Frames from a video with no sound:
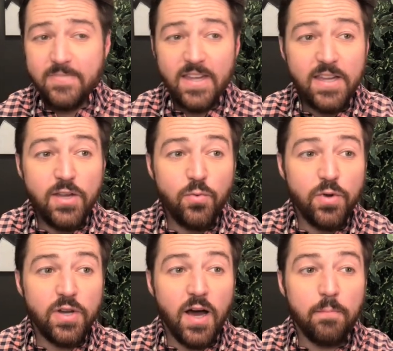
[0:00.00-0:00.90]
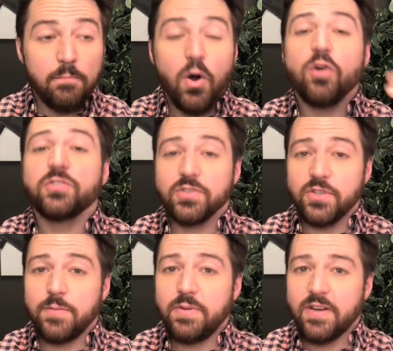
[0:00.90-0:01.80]
it would
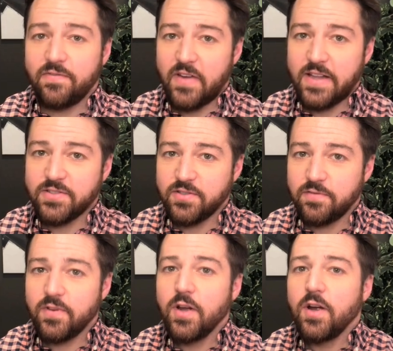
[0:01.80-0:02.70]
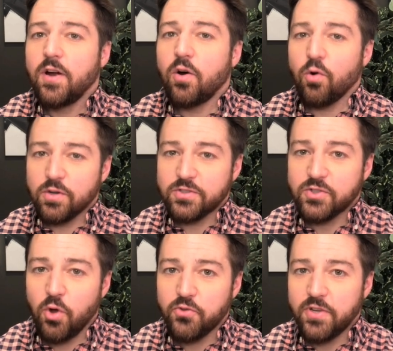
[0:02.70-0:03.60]
mostly be offensive or
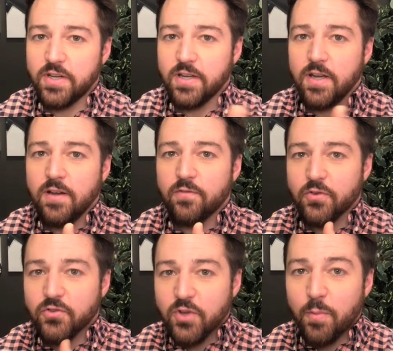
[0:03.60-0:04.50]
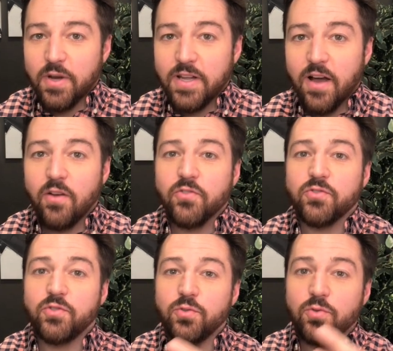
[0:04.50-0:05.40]
insulting for somebody else
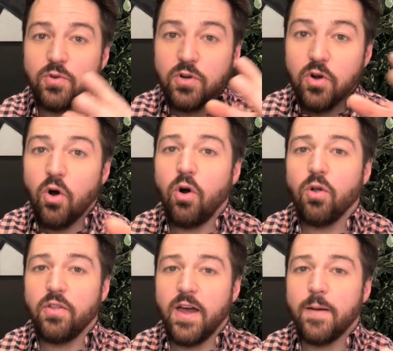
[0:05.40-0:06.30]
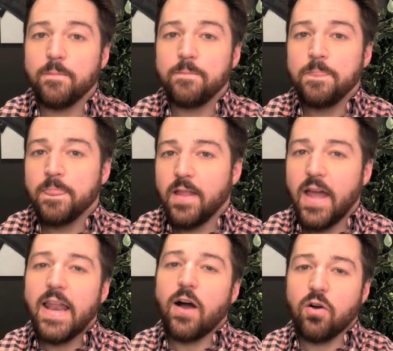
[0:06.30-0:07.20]
to call them
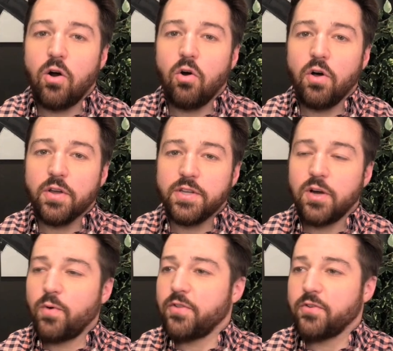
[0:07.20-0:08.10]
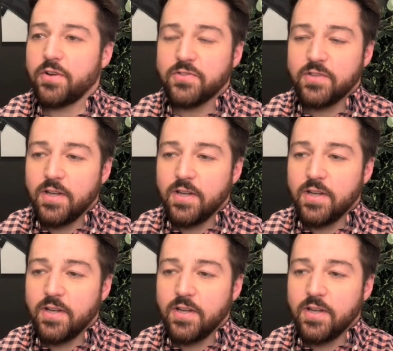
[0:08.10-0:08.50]
an alcoholic. Whether it